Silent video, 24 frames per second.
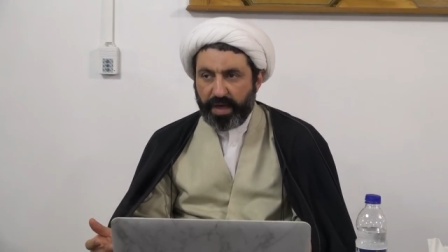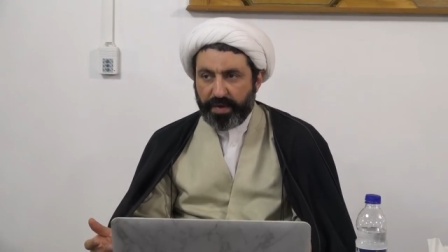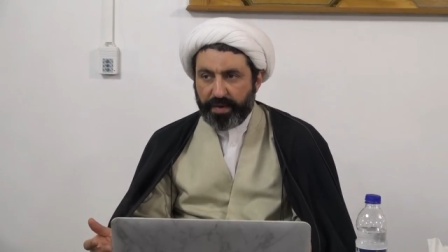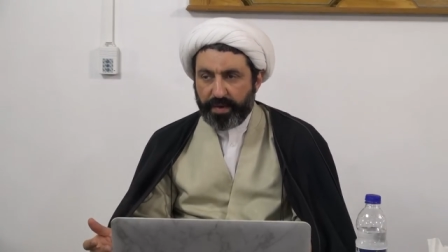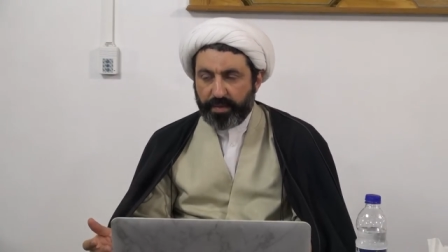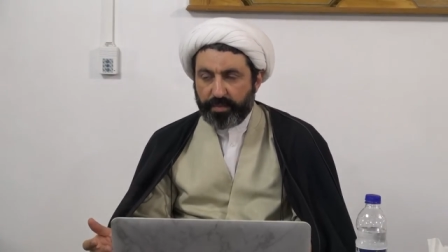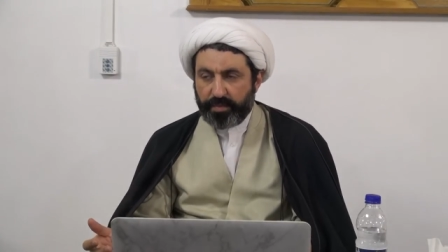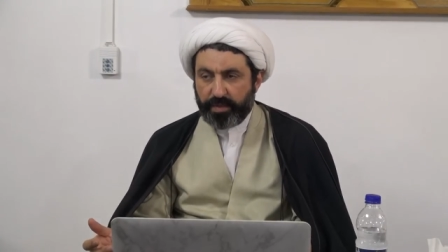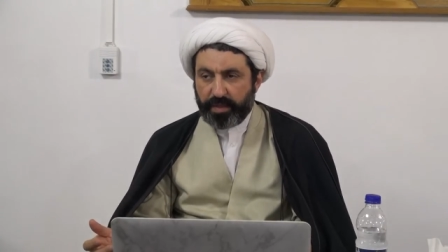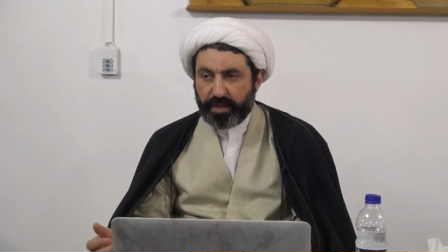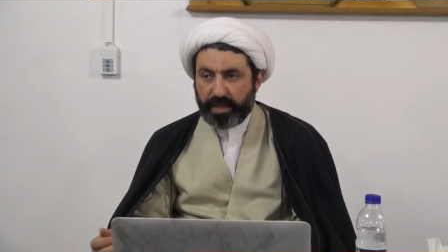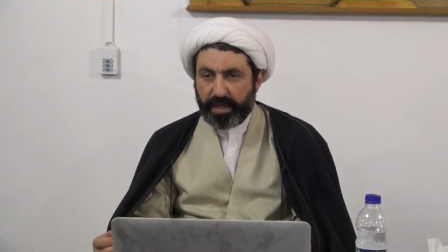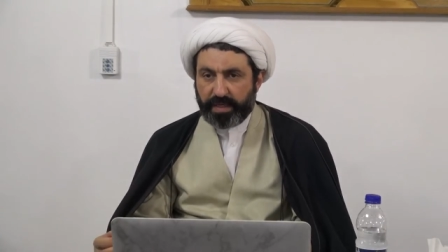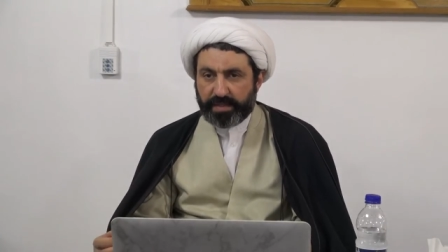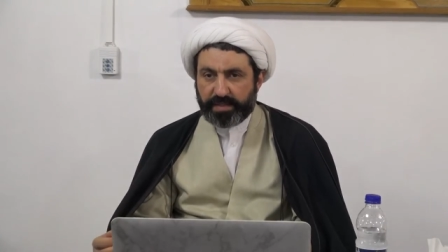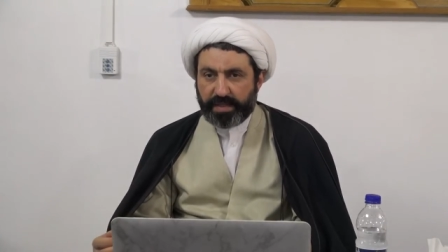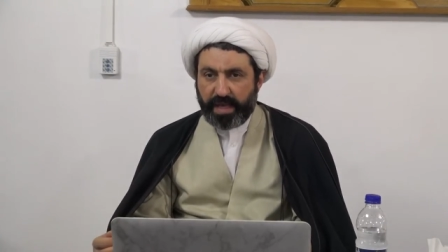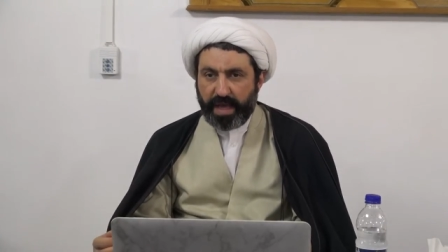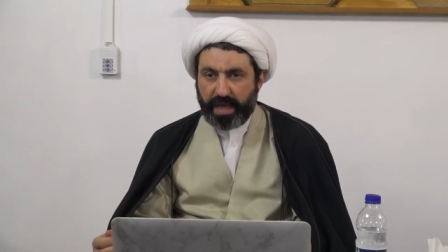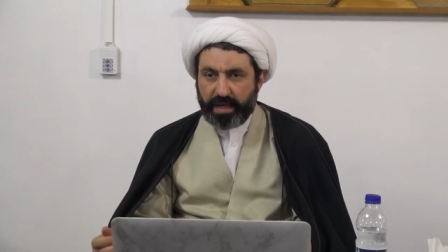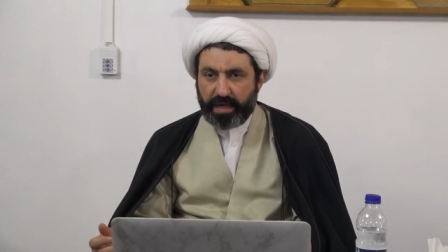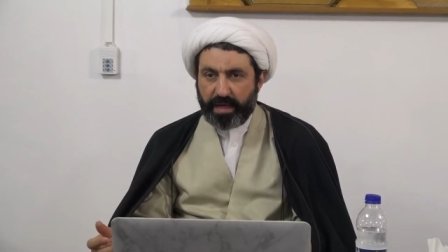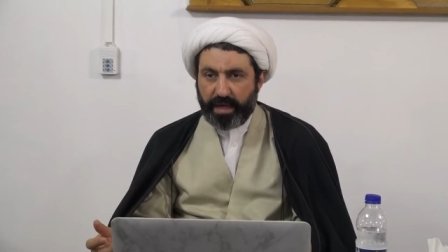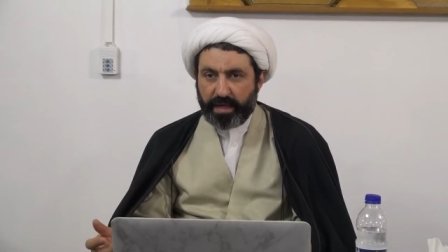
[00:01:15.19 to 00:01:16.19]
Arabic as
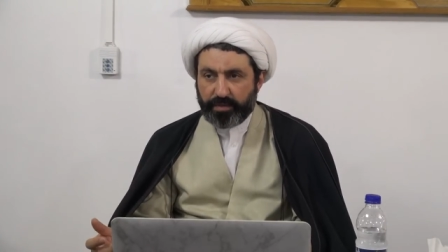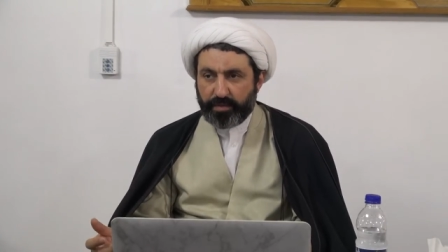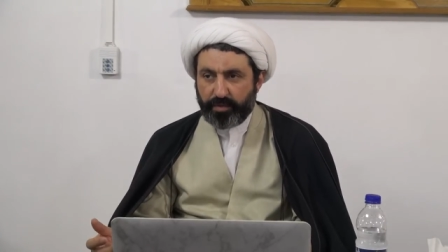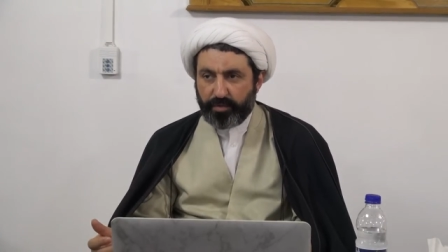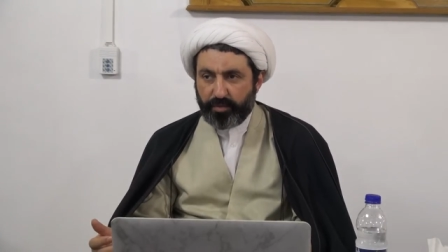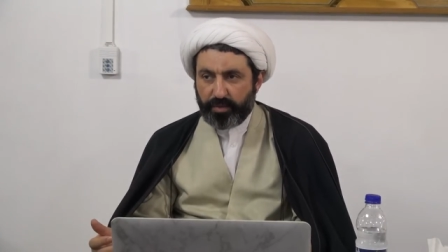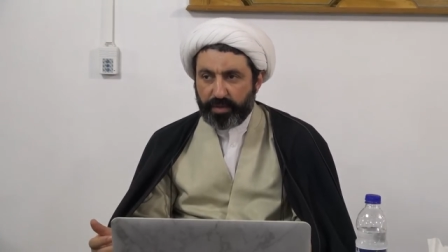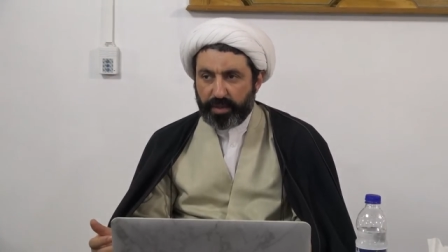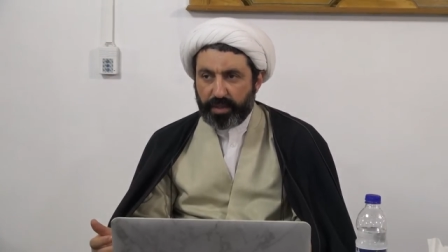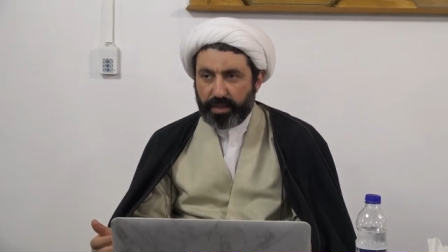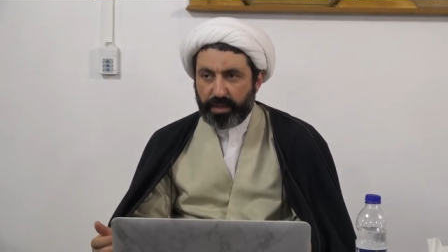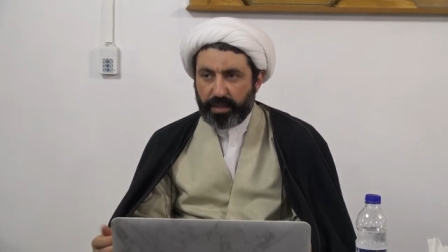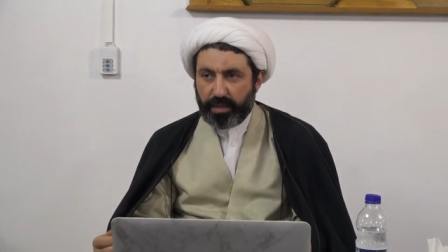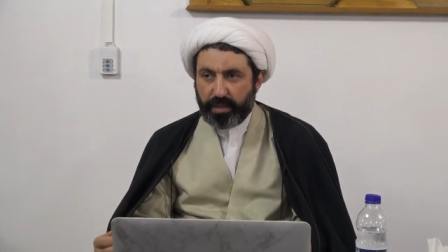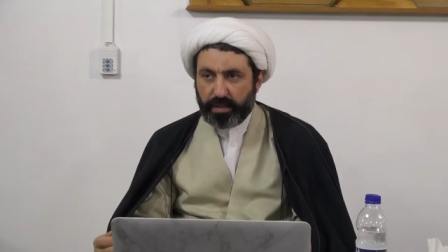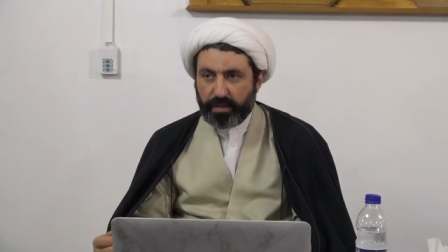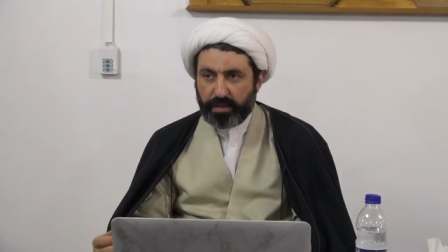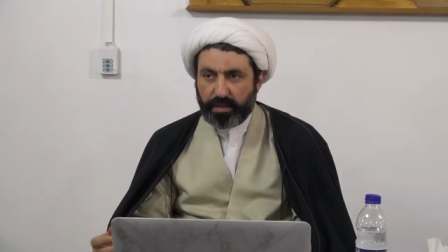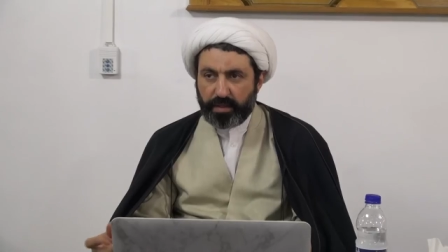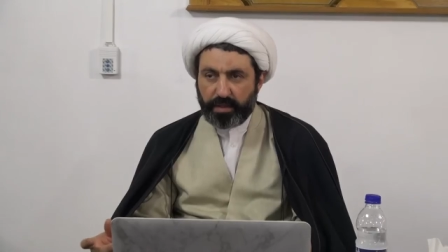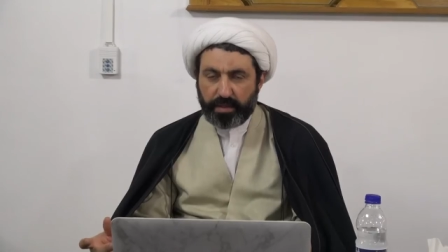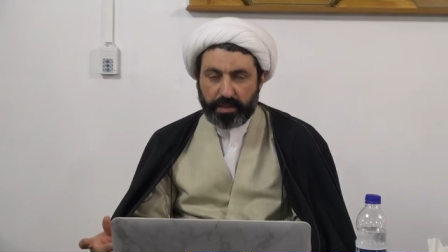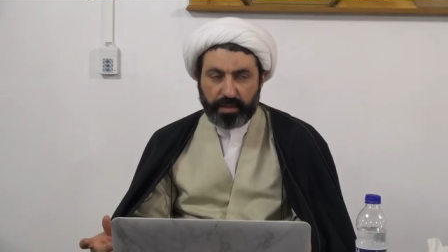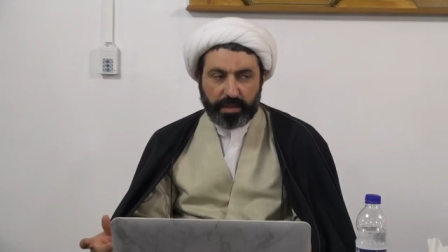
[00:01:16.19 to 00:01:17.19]
Al Adl
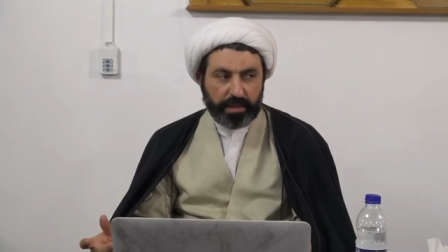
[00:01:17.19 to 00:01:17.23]
Ilahi,